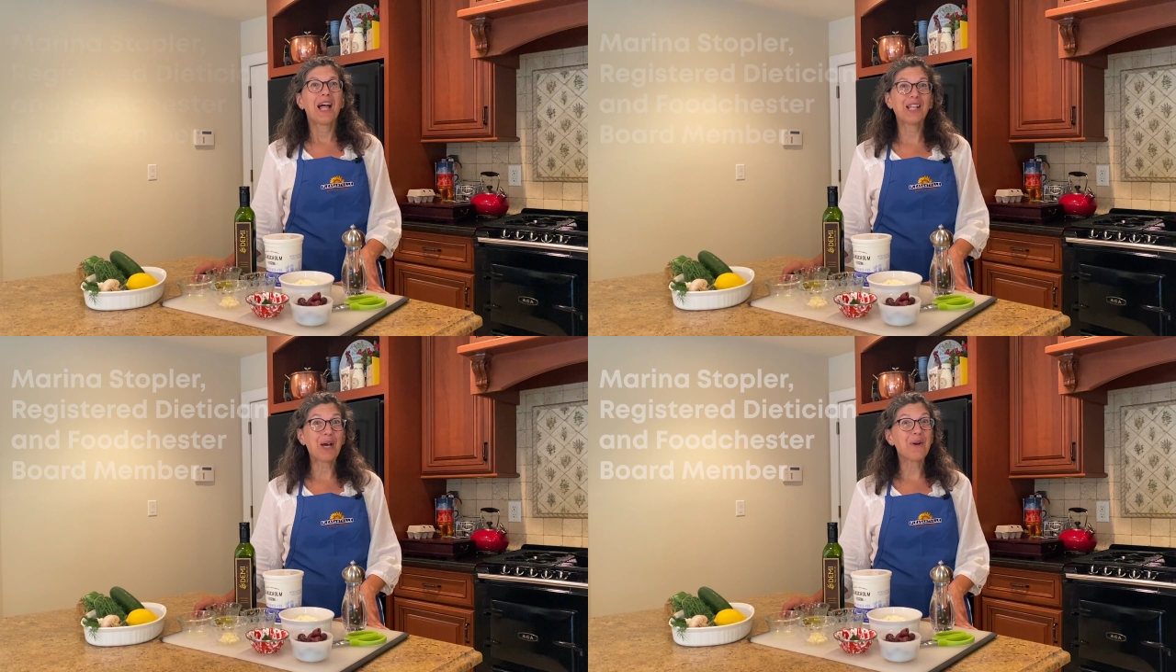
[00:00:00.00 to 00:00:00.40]

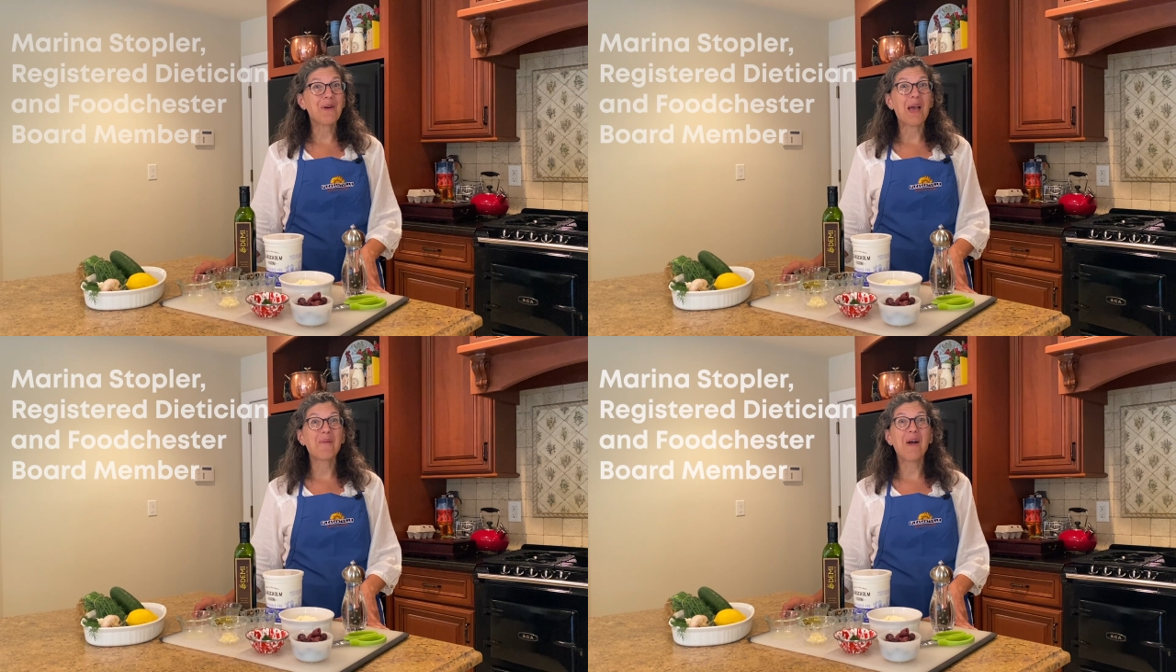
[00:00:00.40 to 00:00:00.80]

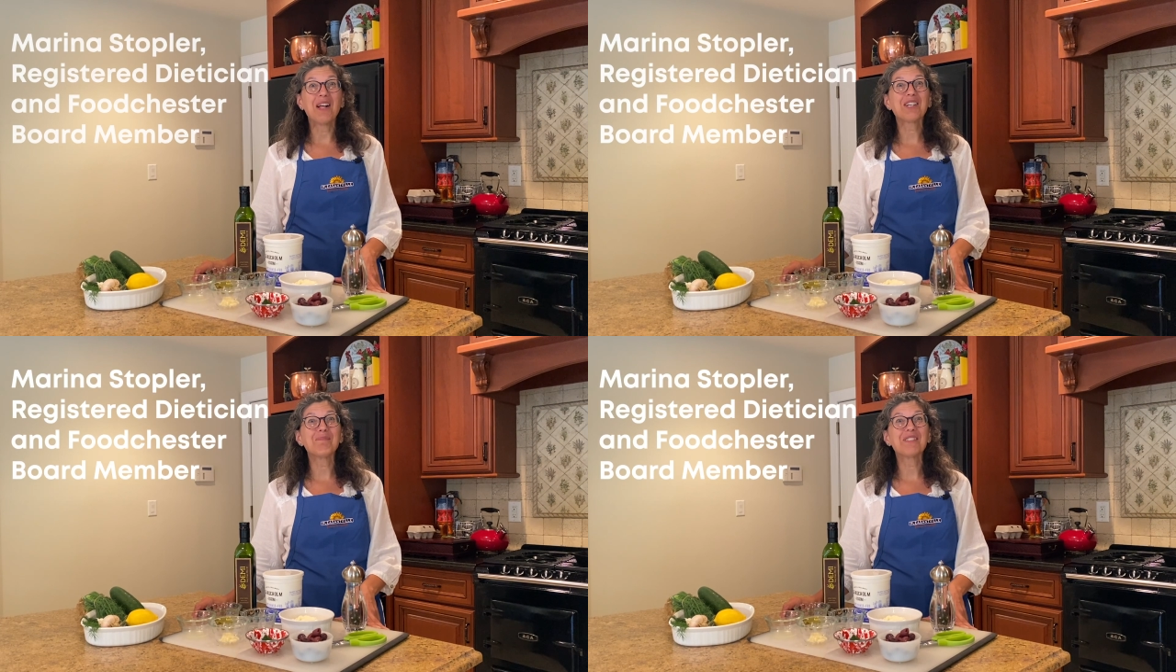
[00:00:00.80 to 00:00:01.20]
Hello and
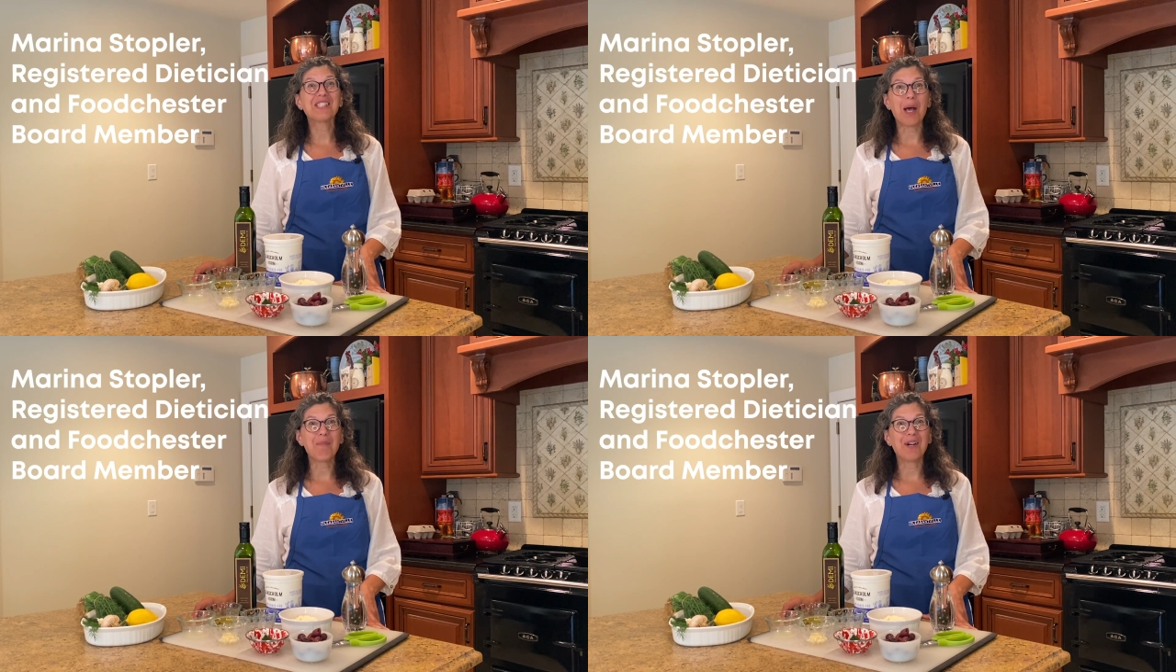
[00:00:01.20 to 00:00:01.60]
welcome
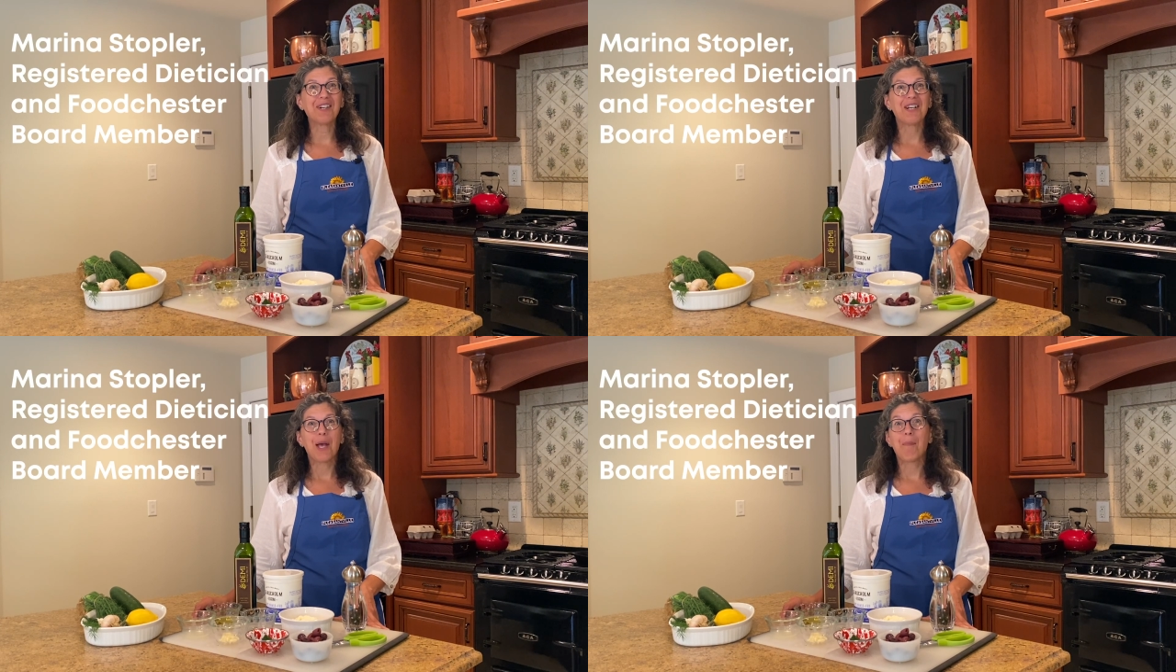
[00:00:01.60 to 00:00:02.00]

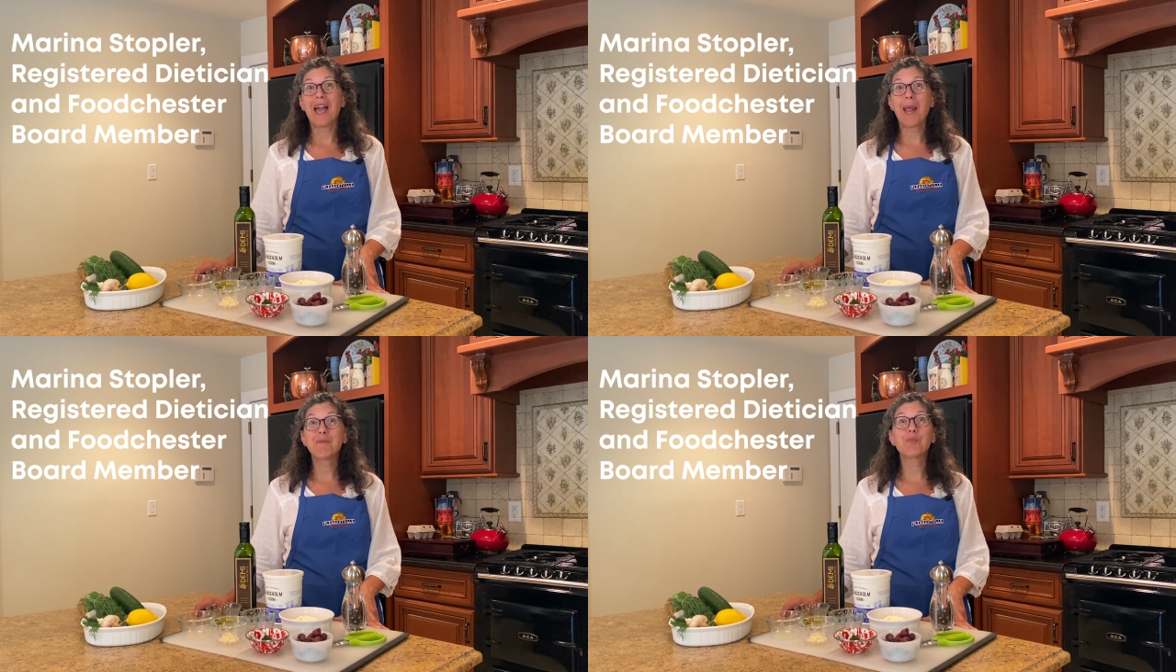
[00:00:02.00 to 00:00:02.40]
summer.
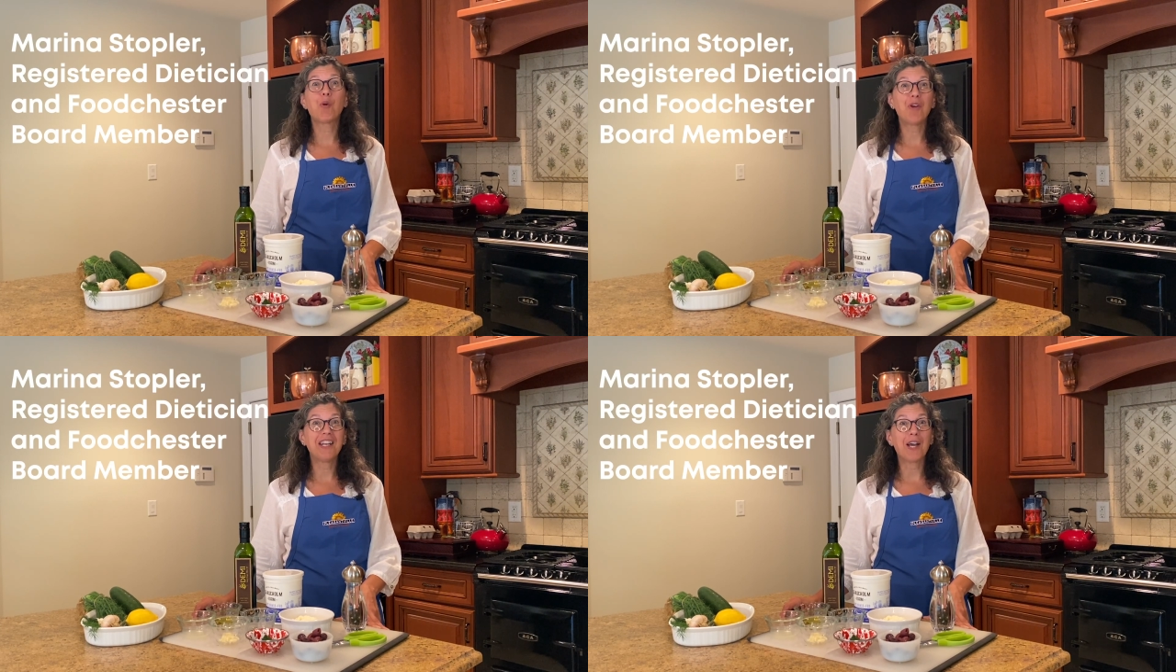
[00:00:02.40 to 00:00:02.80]
My name is
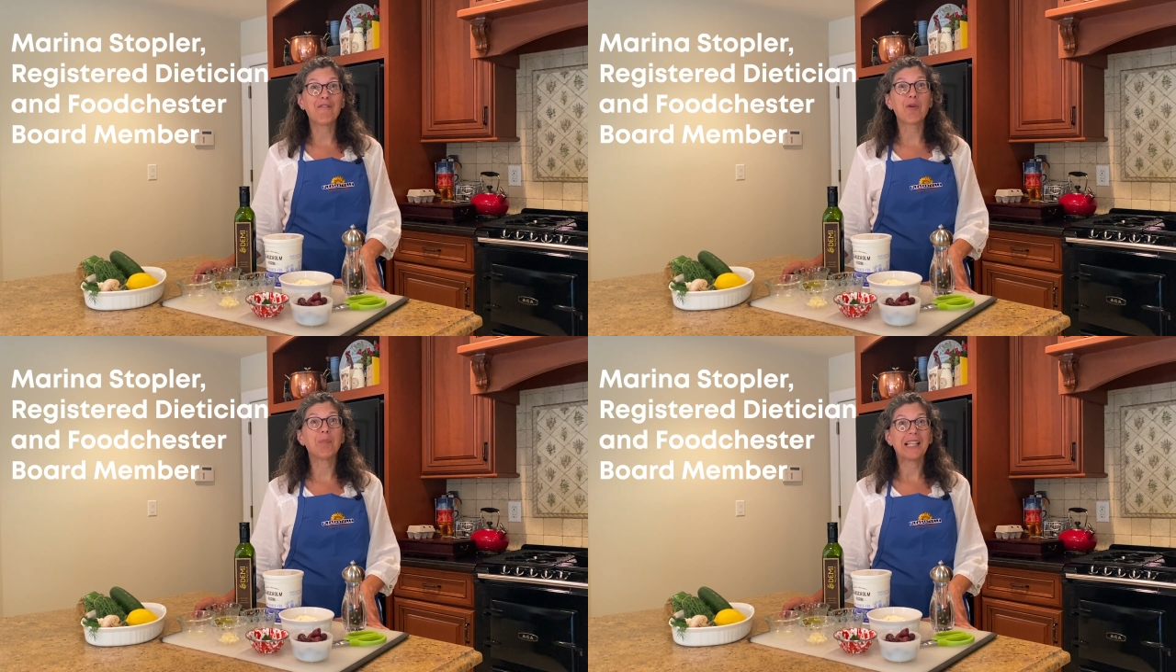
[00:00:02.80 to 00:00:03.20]
Marina
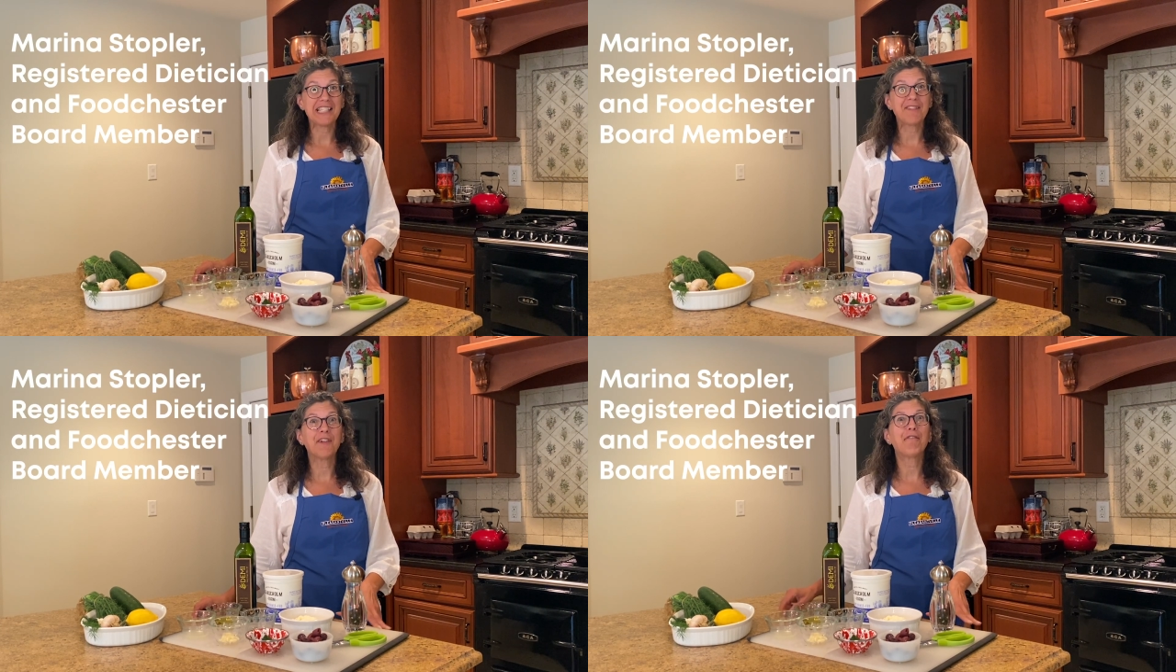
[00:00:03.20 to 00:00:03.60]
of the
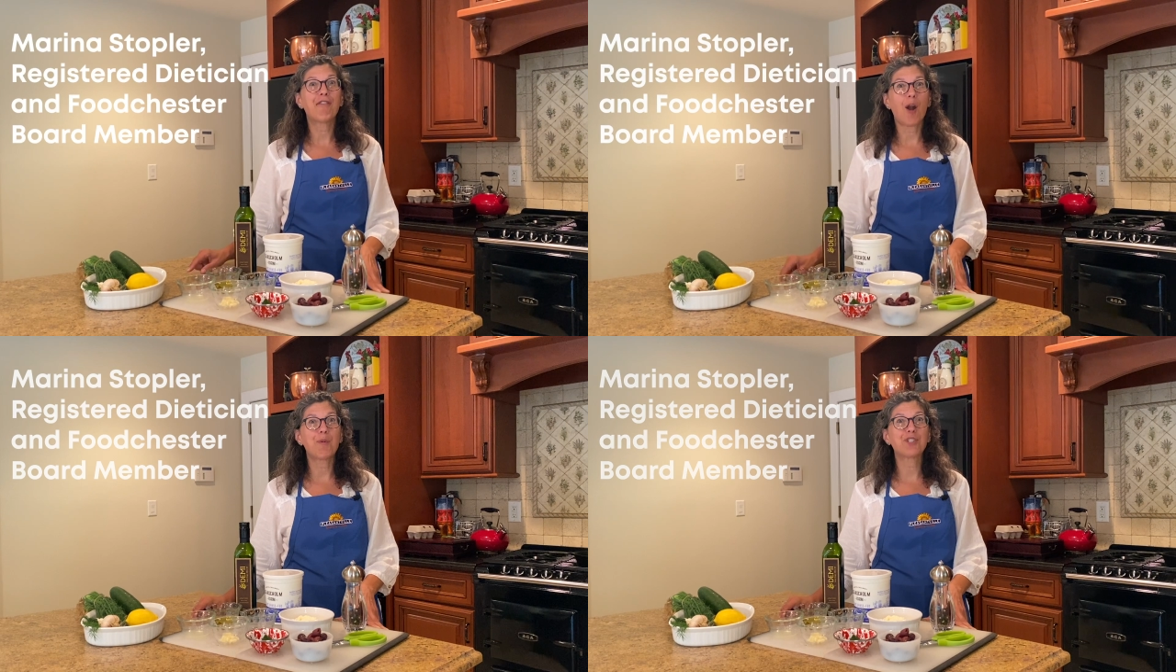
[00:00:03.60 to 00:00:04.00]
Pleasantville
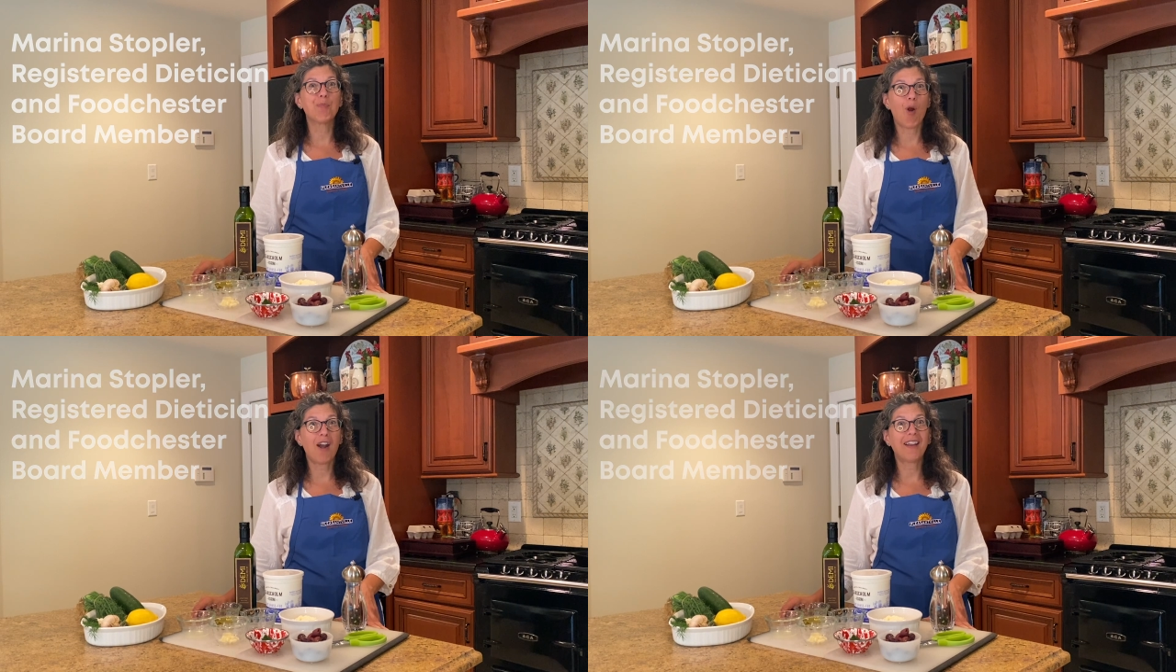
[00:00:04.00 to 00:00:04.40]

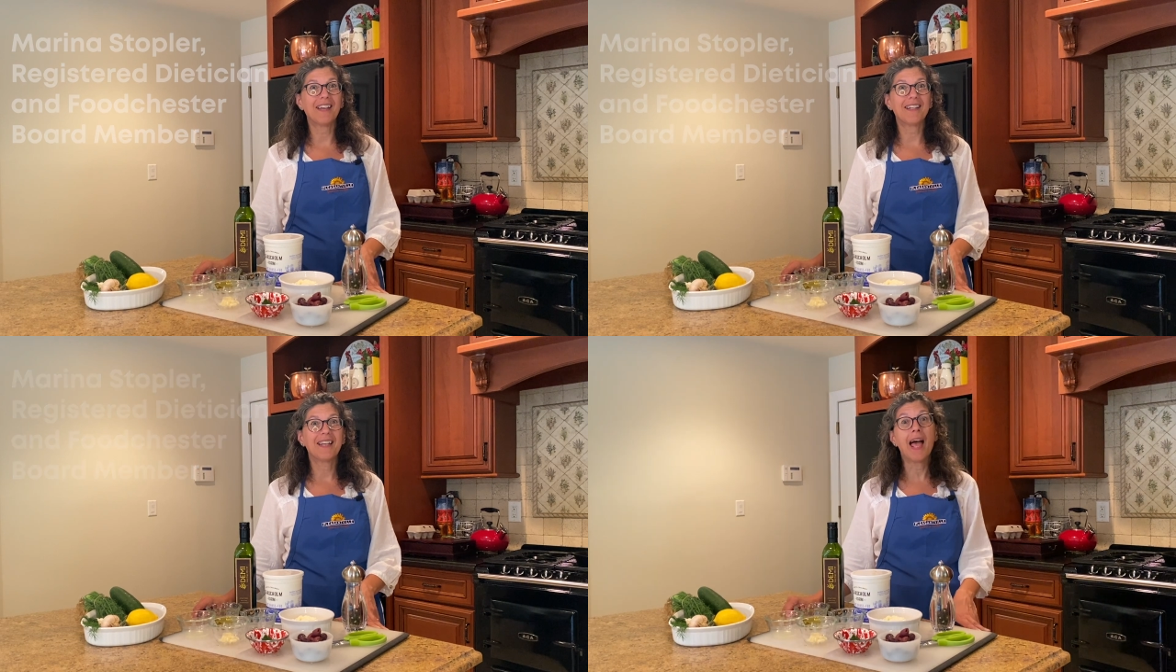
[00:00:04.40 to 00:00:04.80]
Farmers
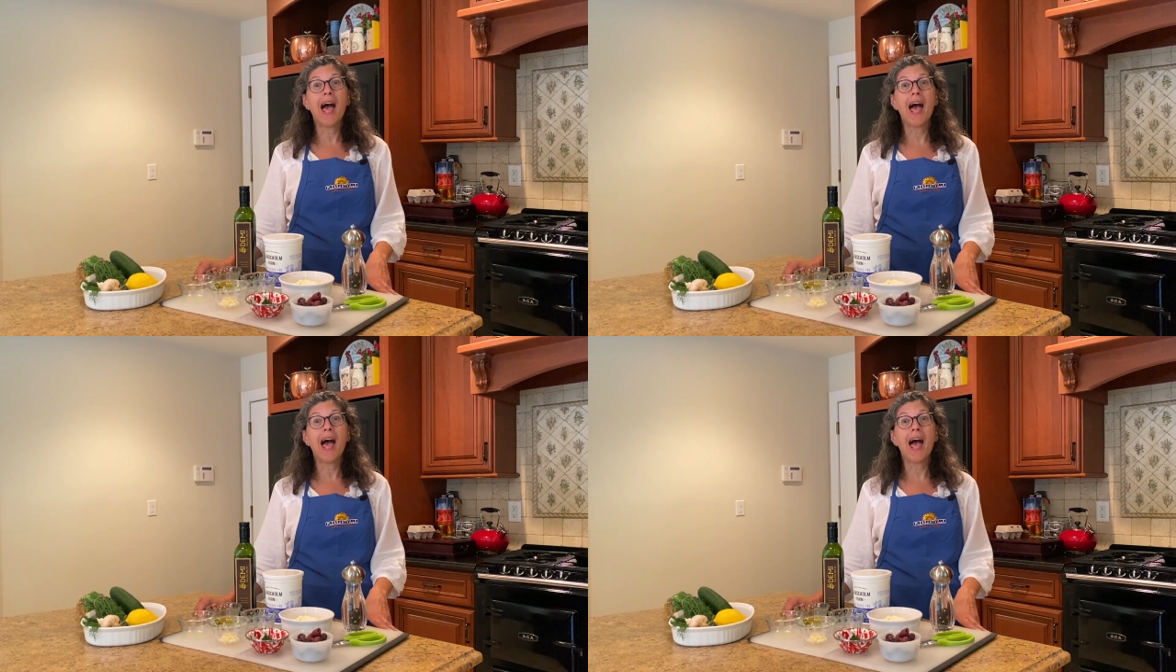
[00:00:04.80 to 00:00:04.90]
Market.